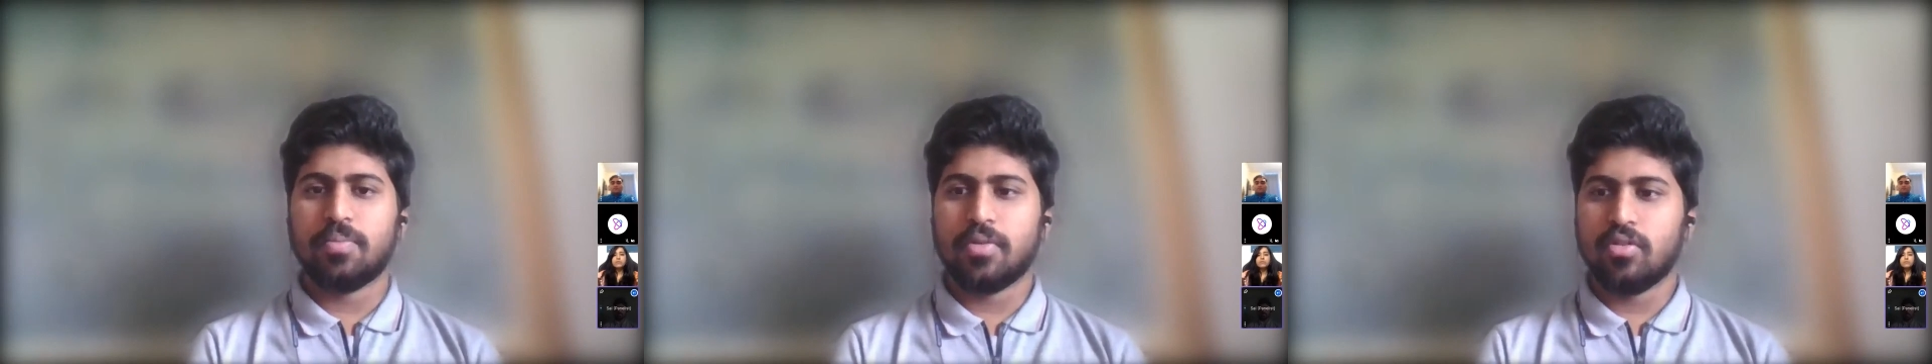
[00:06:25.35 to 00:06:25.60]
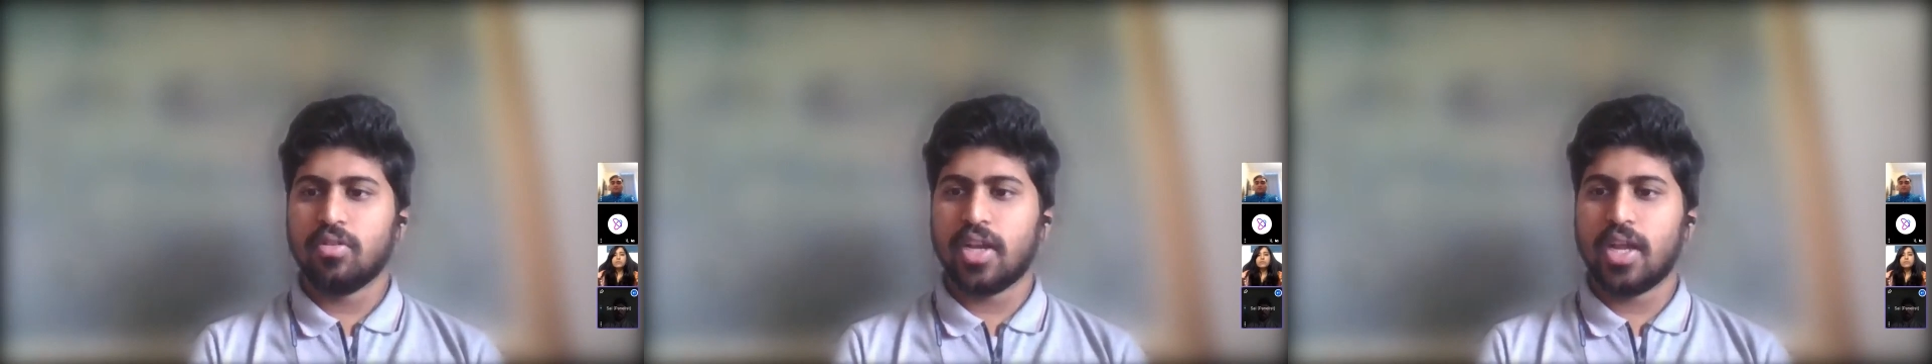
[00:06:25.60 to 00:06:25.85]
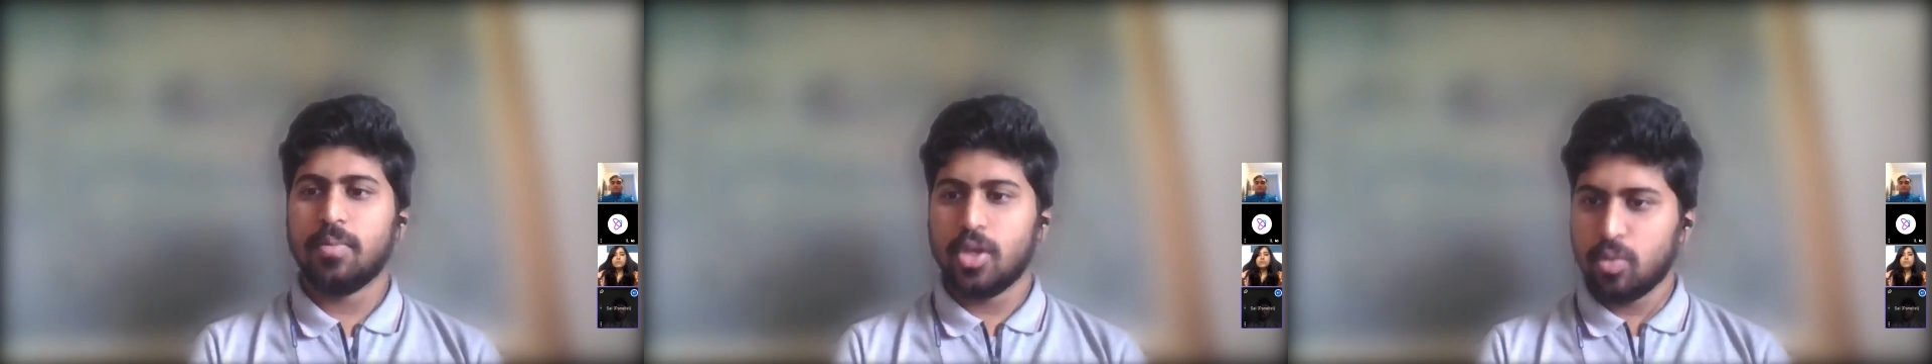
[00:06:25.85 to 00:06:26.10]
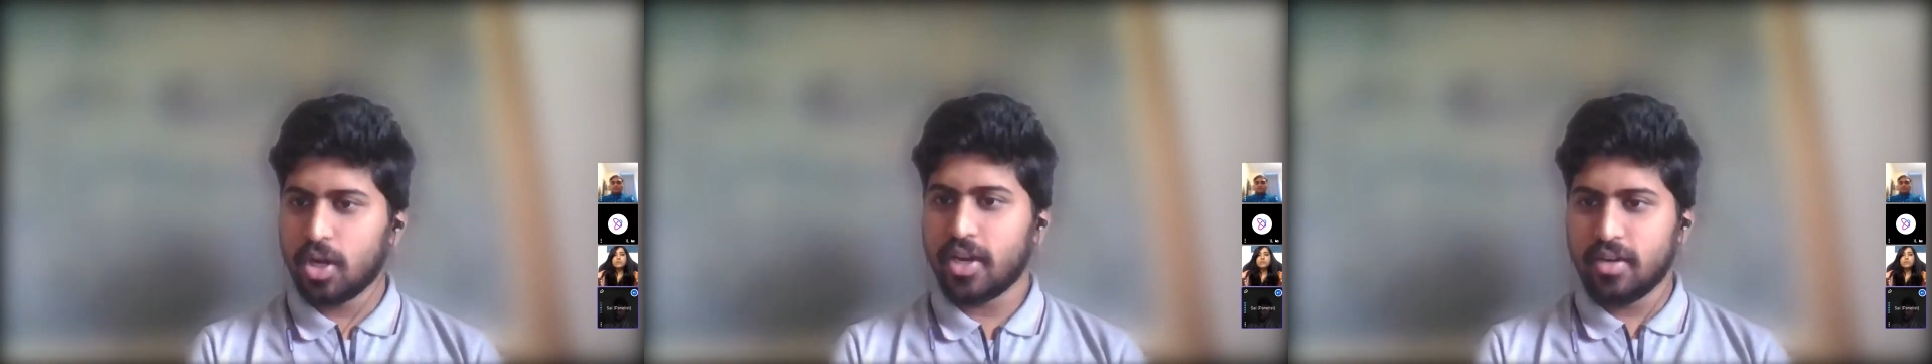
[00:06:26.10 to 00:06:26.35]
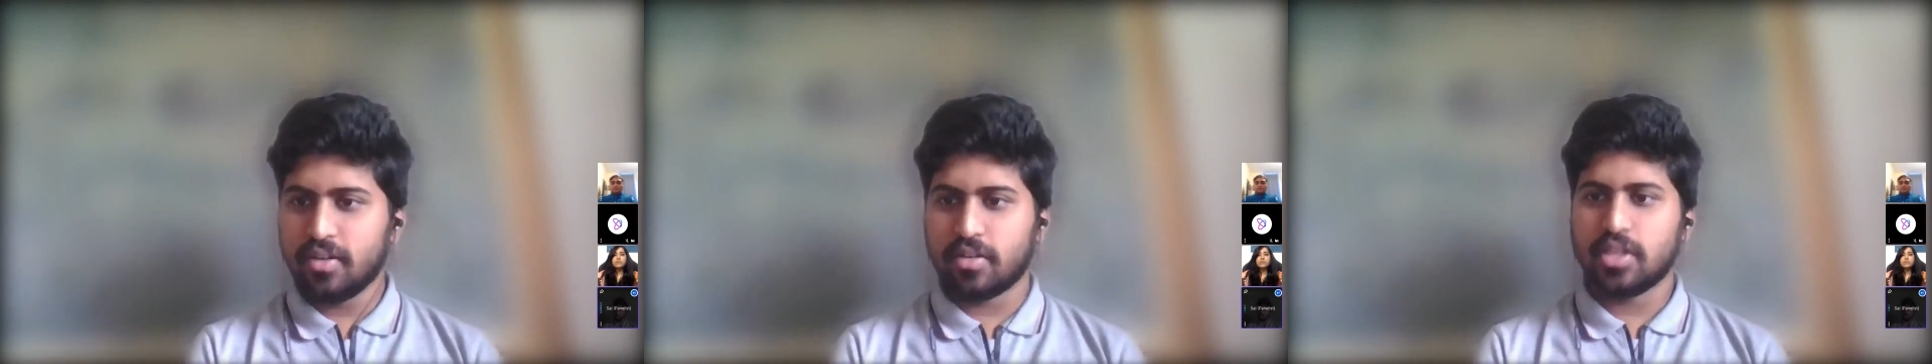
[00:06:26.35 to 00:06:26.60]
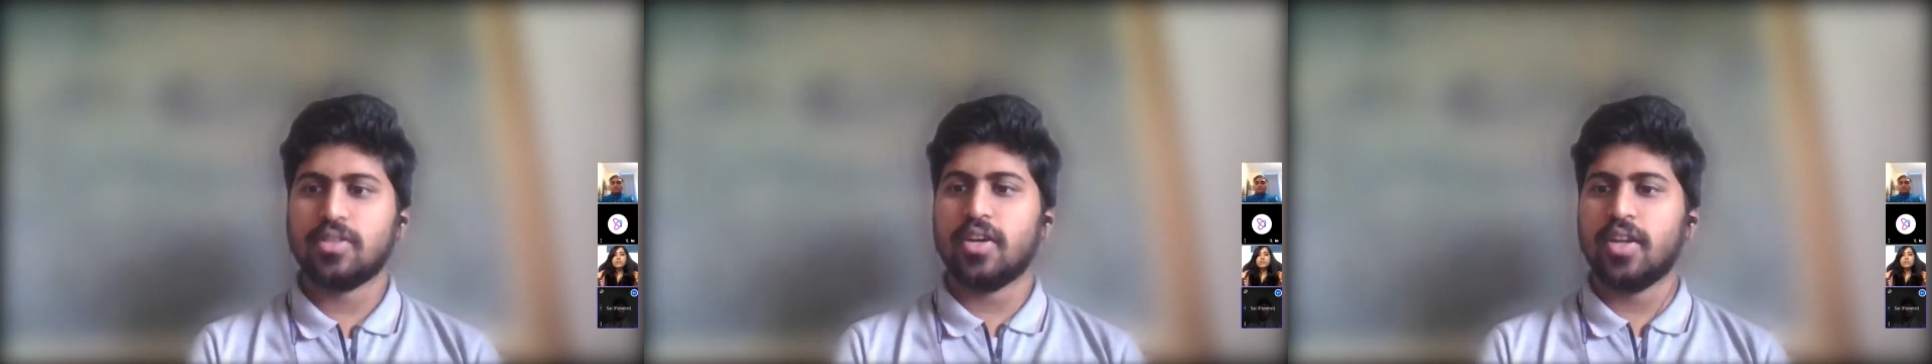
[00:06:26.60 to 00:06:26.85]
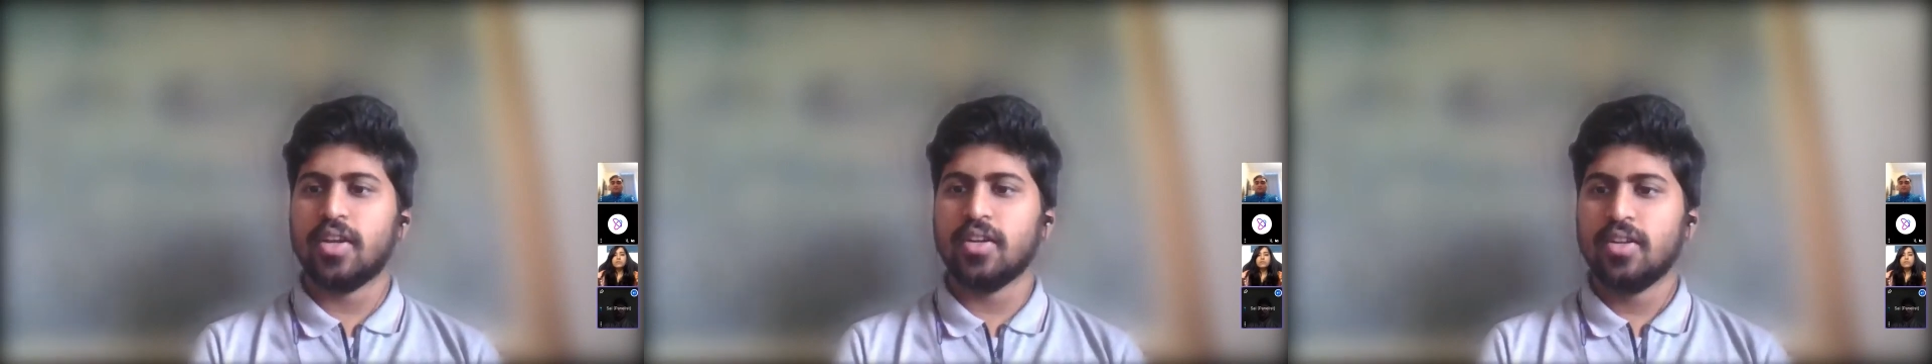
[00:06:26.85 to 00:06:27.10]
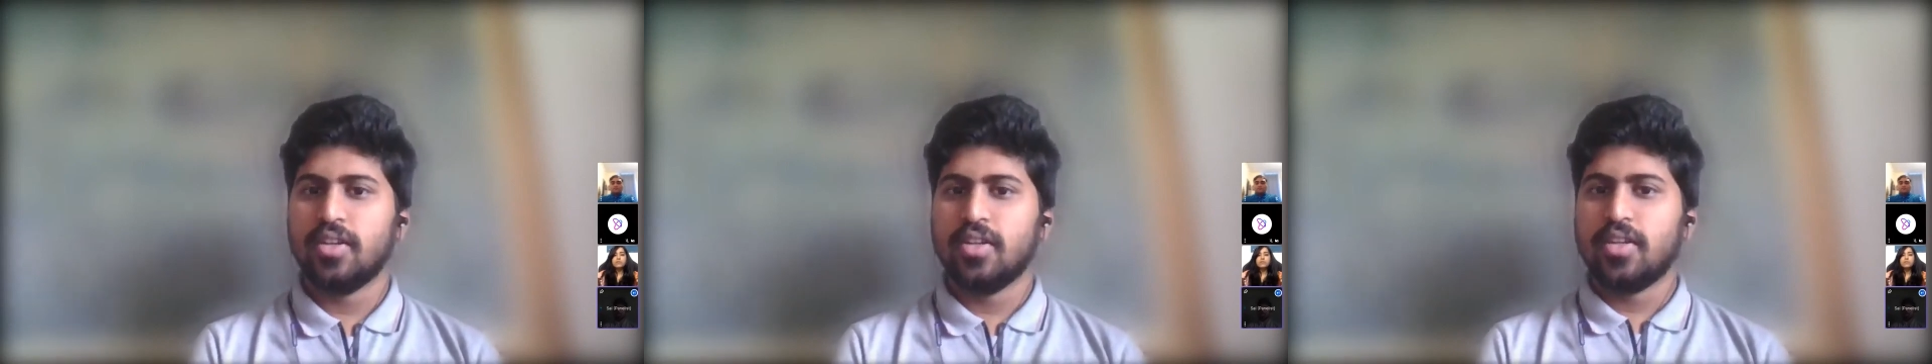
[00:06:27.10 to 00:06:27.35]
the program you are interested
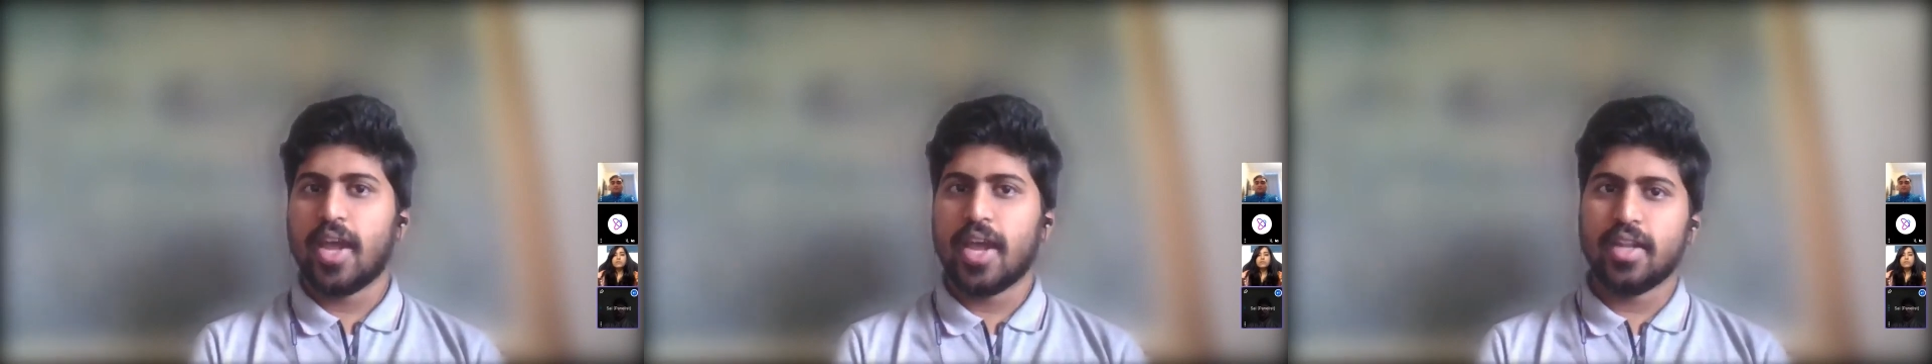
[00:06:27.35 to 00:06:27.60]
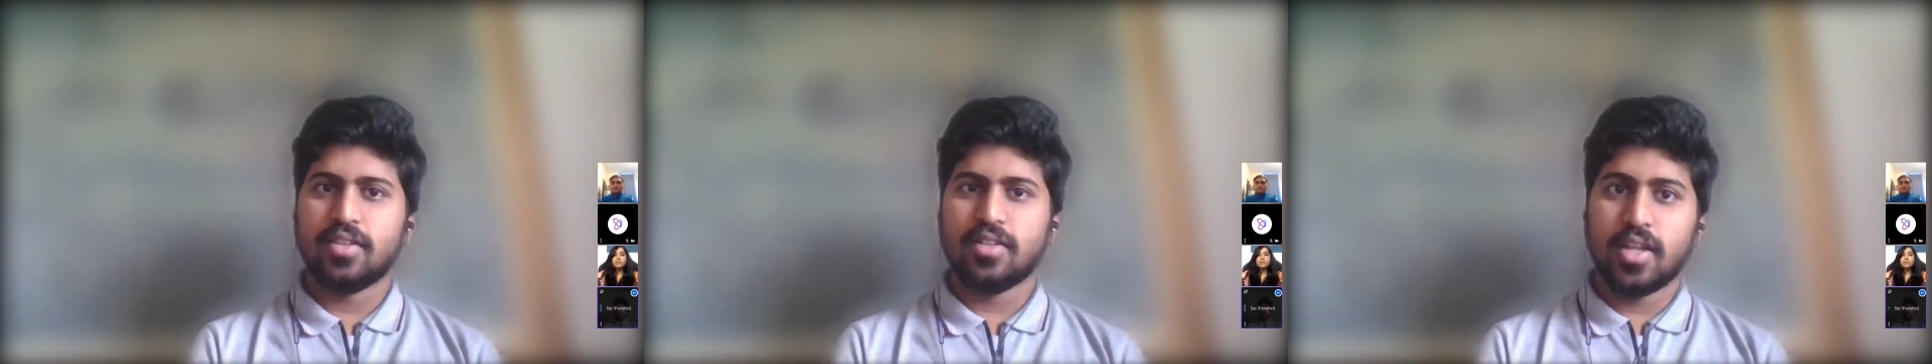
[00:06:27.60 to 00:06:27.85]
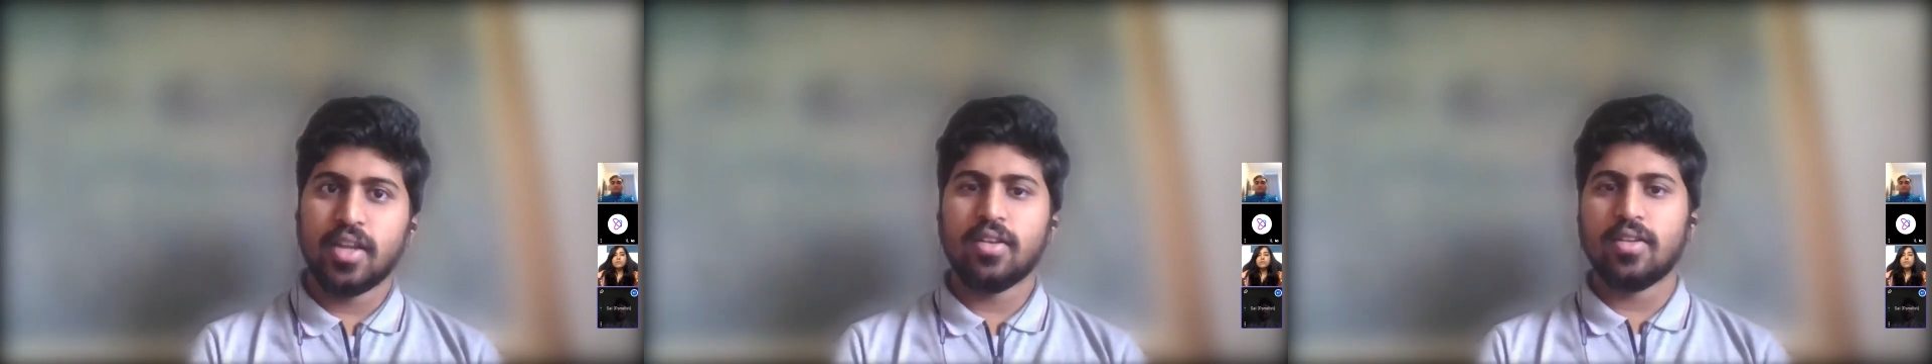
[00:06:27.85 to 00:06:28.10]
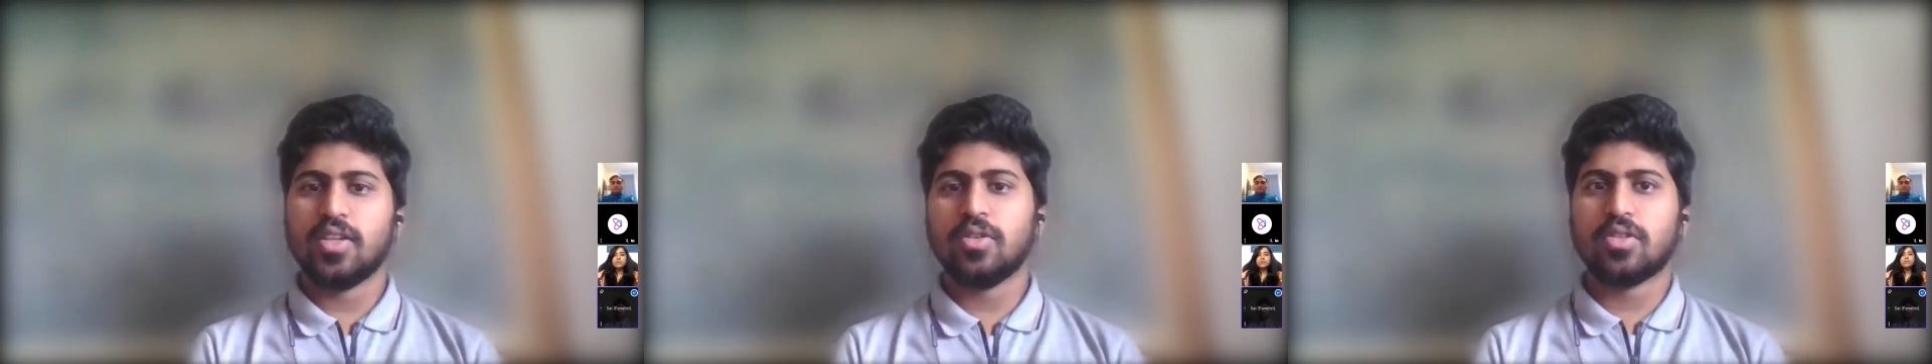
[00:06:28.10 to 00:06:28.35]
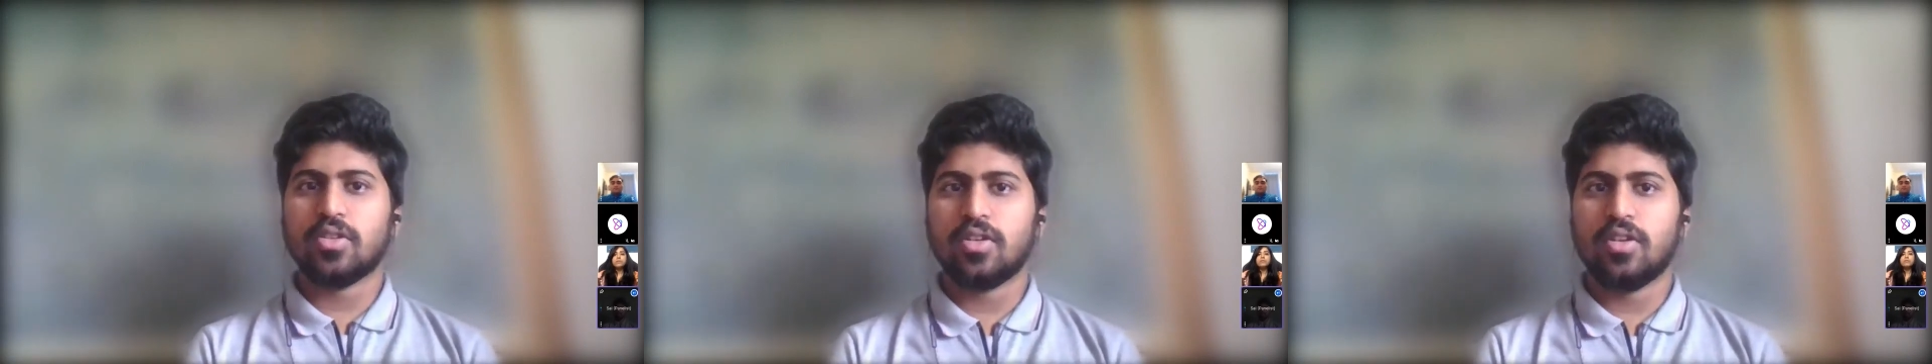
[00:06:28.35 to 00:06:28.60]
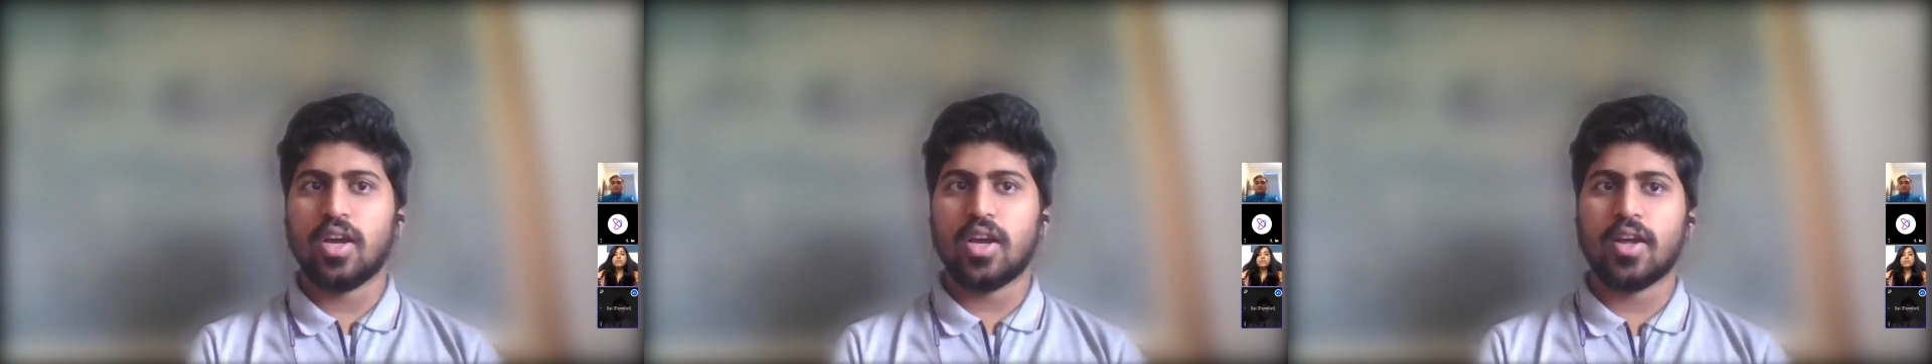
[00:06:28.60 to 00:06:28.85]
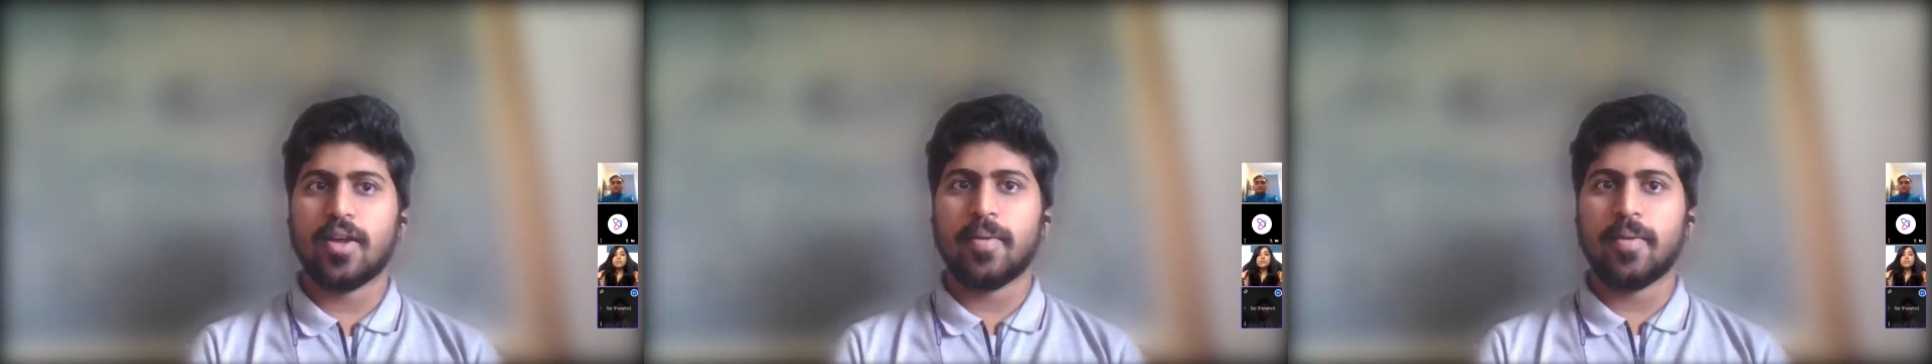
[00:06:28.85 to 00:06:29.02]
in, and then you should